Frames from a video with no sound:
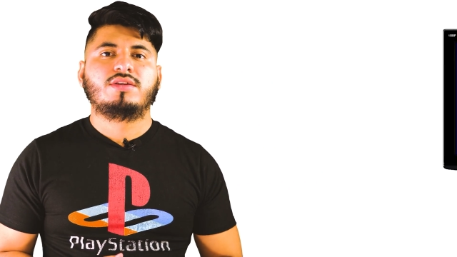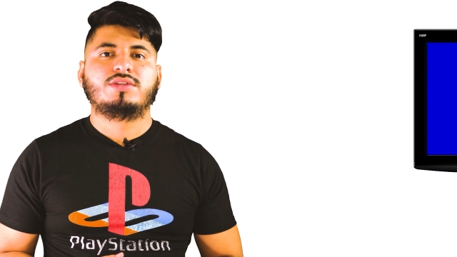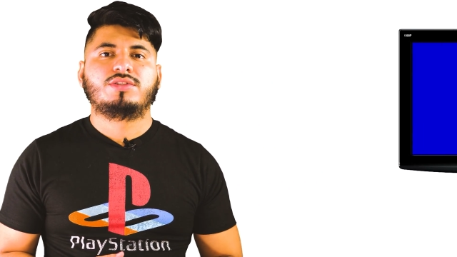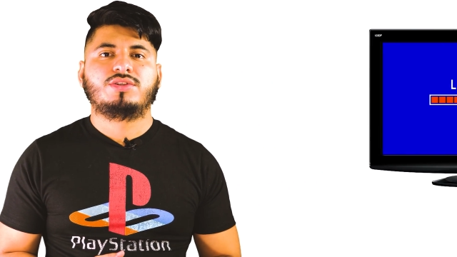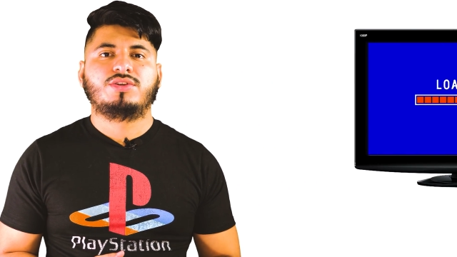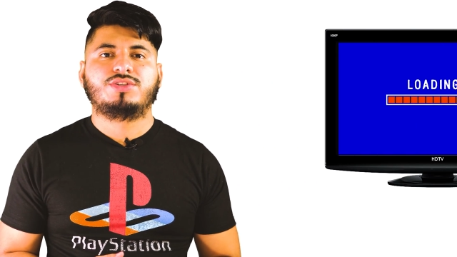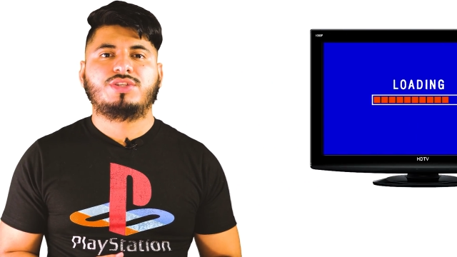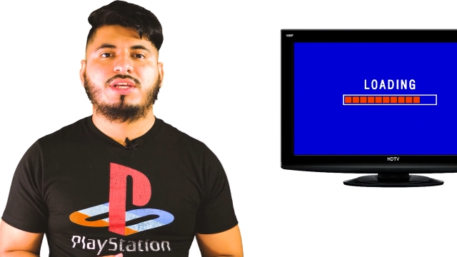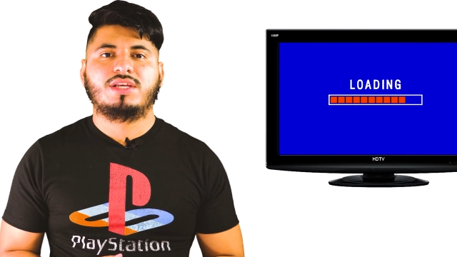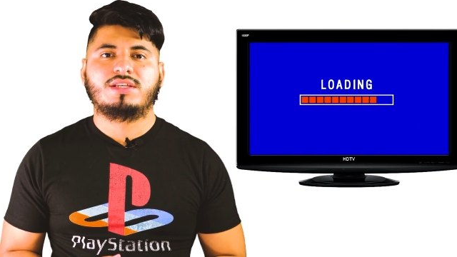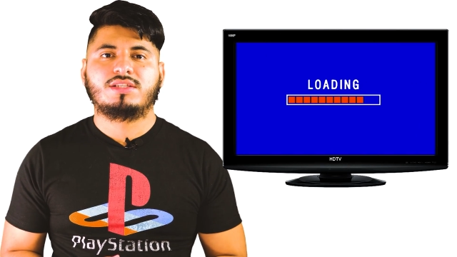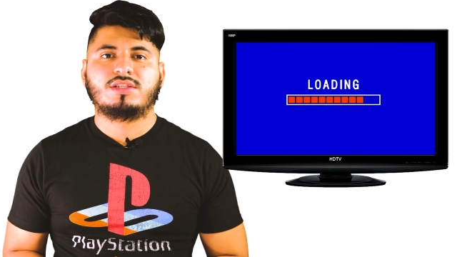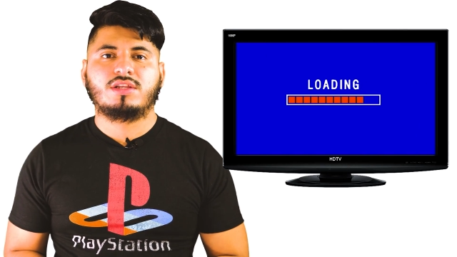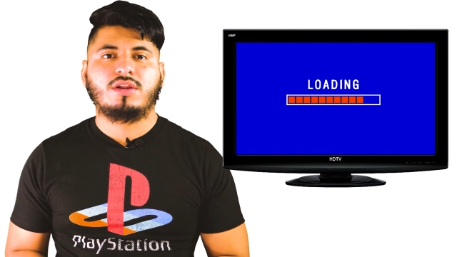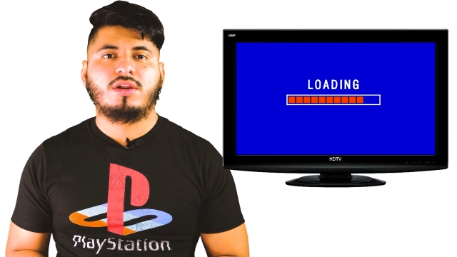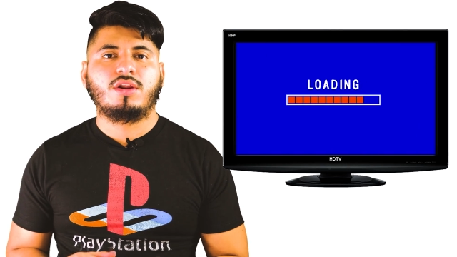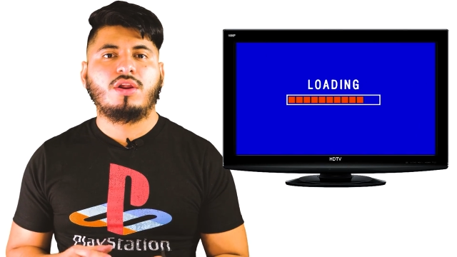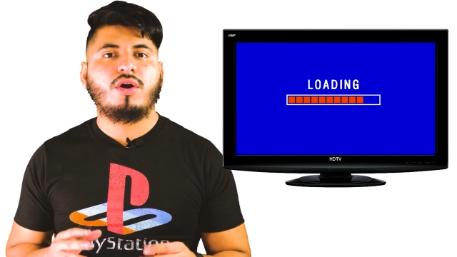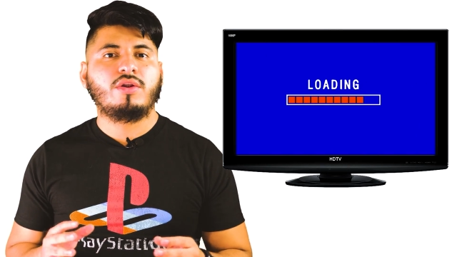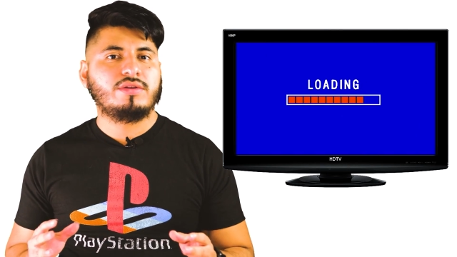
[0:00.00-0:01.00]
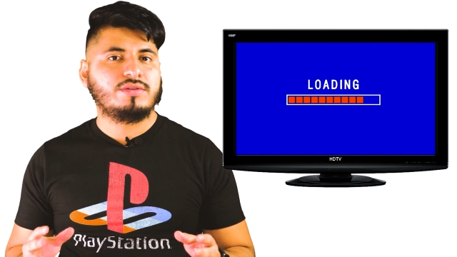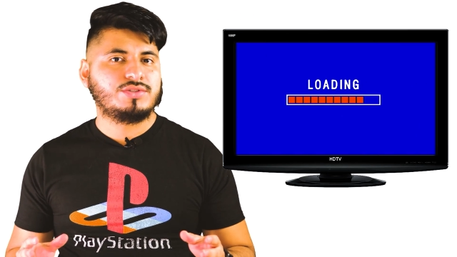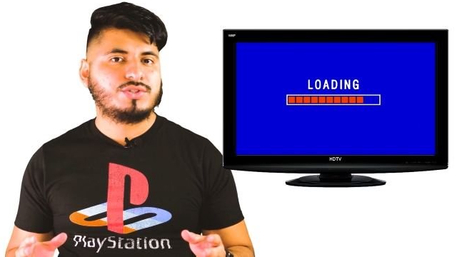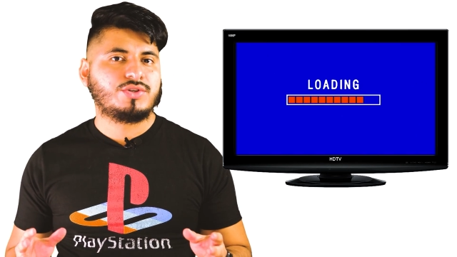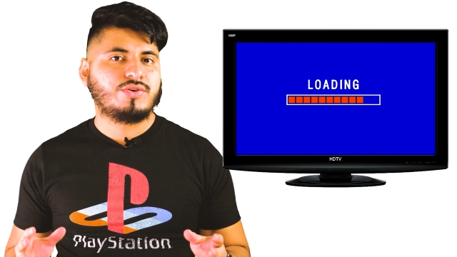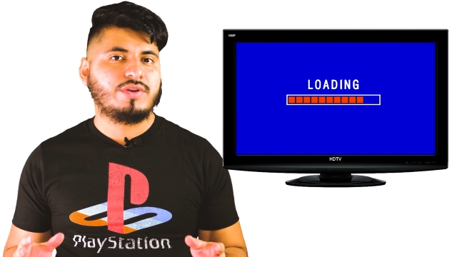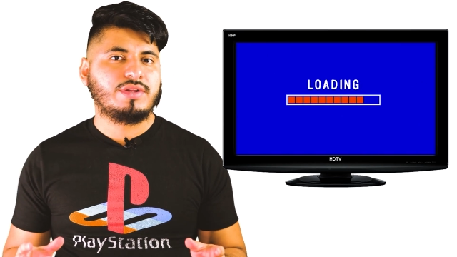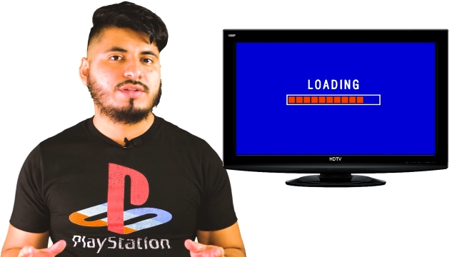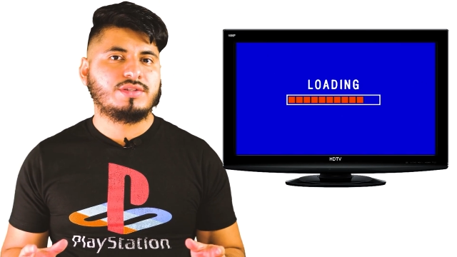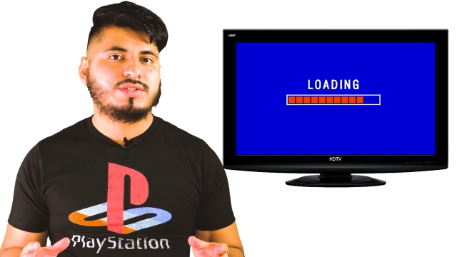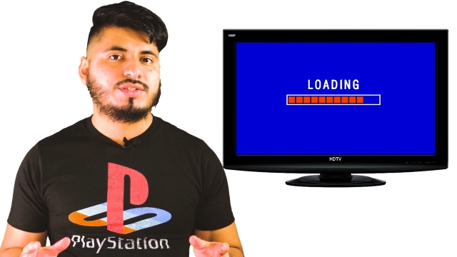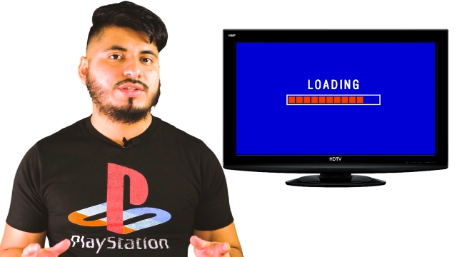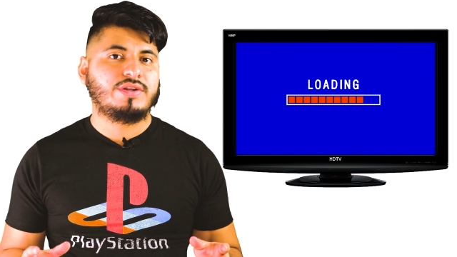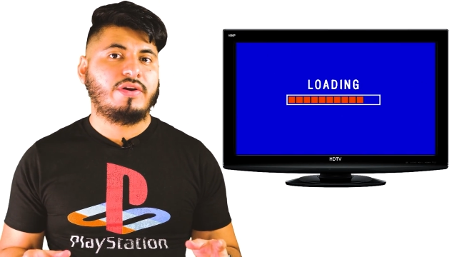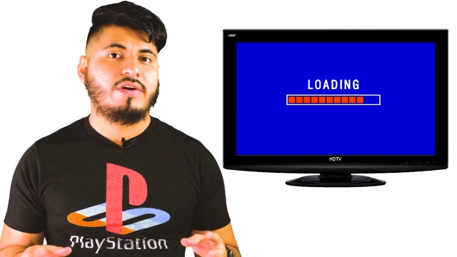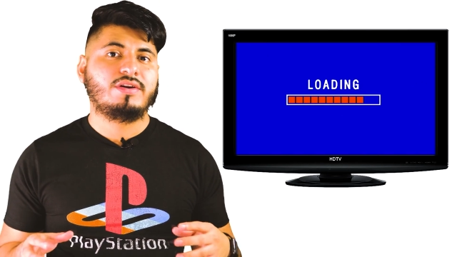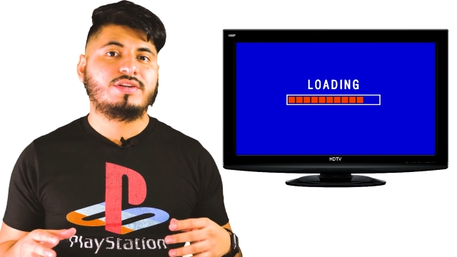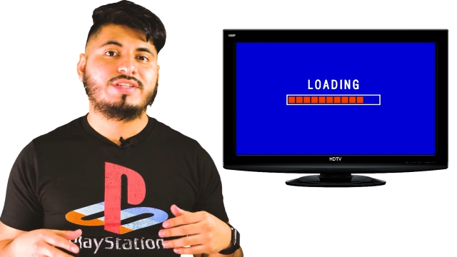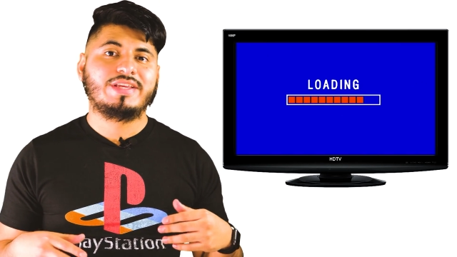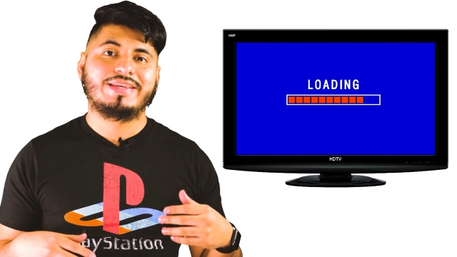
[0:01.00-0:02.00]
such as loading screens that
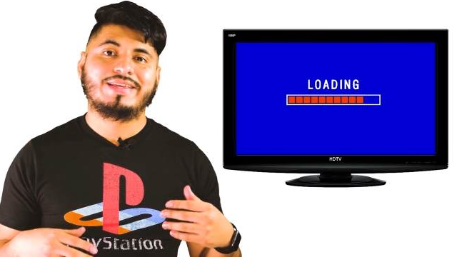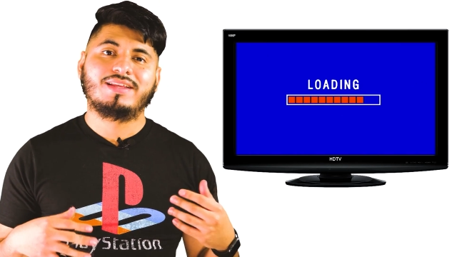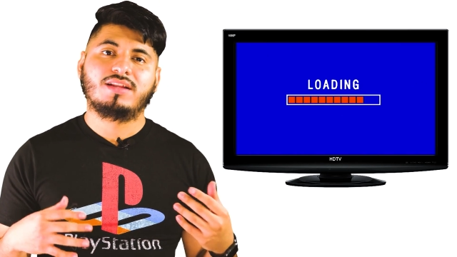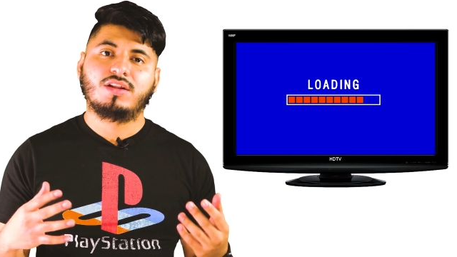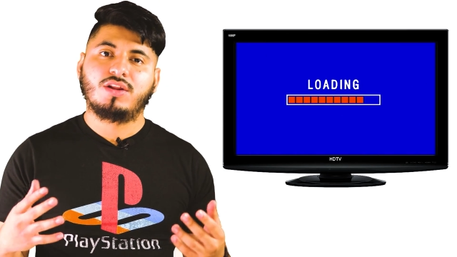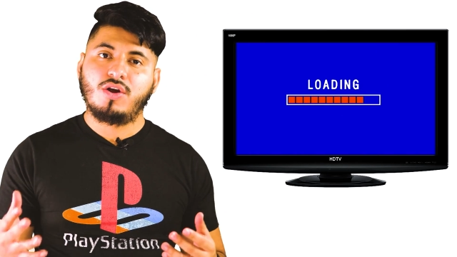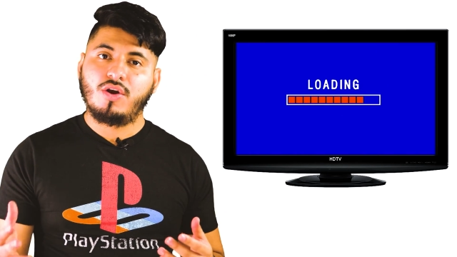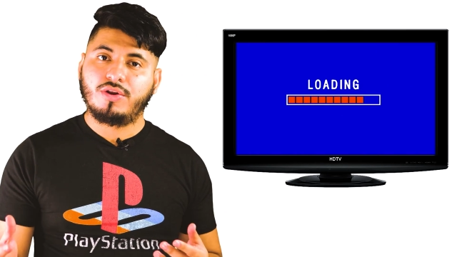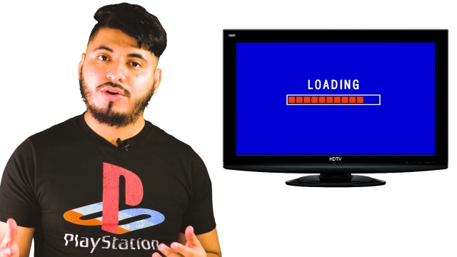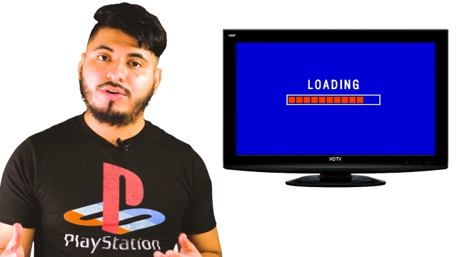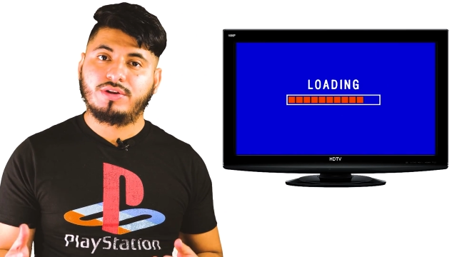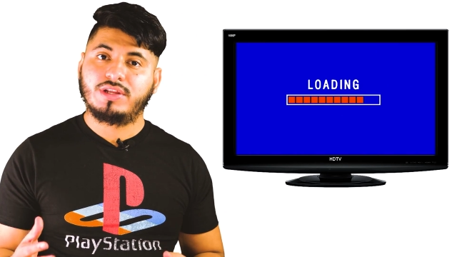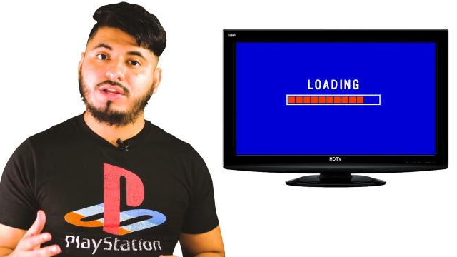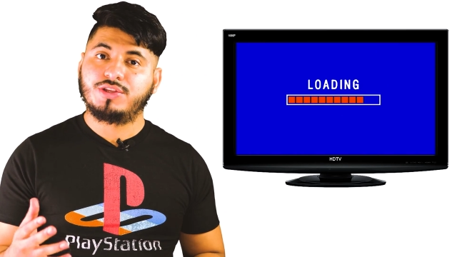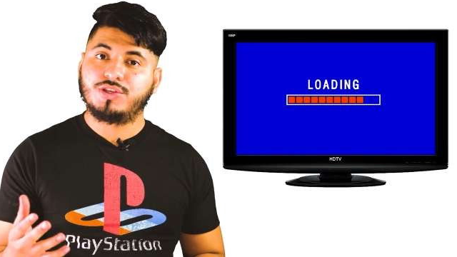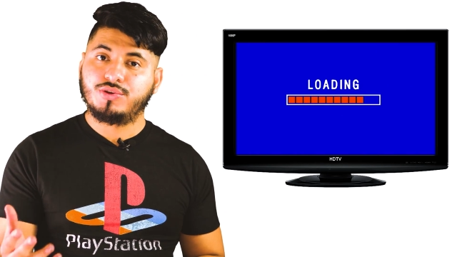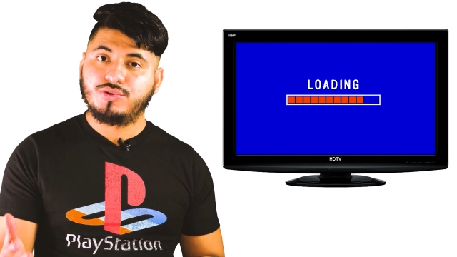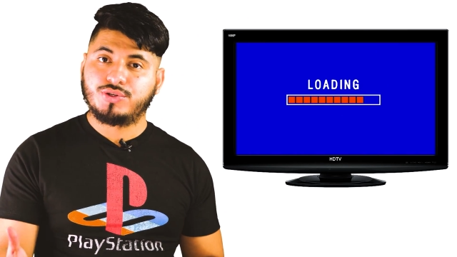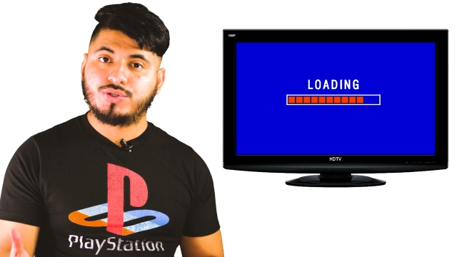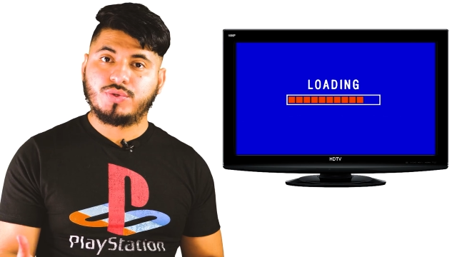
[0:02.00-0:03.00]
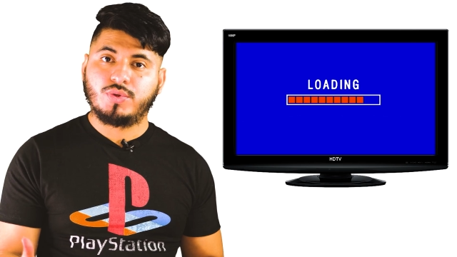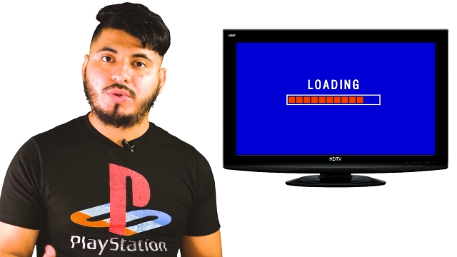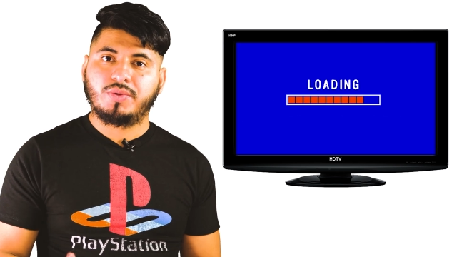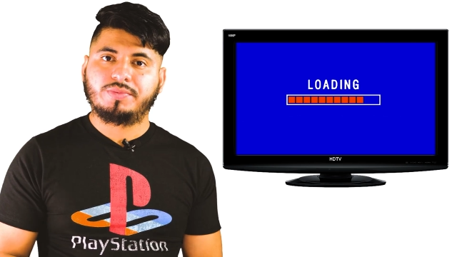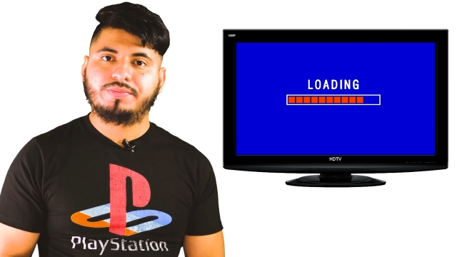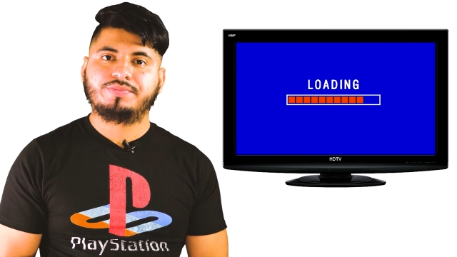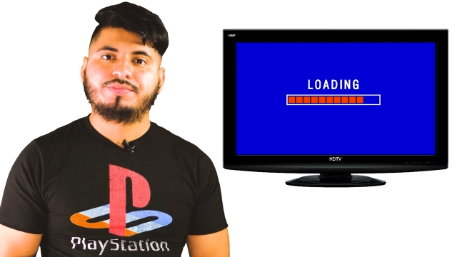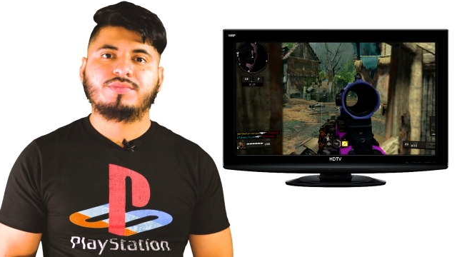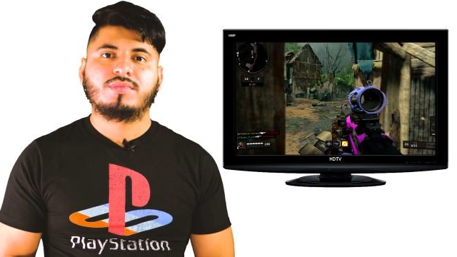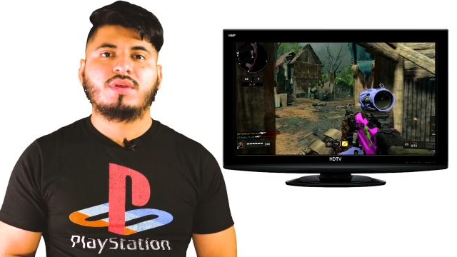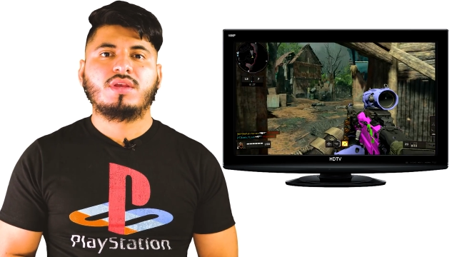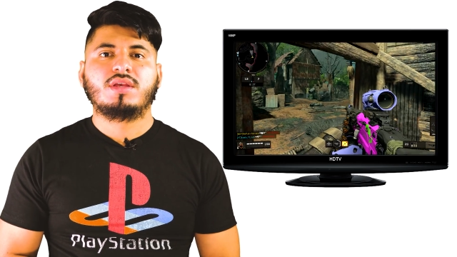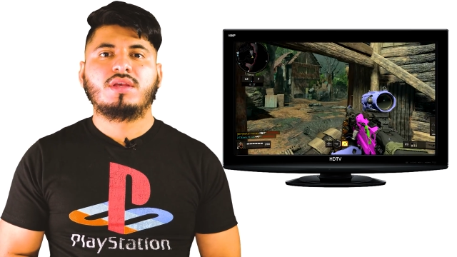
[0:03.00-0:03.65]
are taking longer than usual,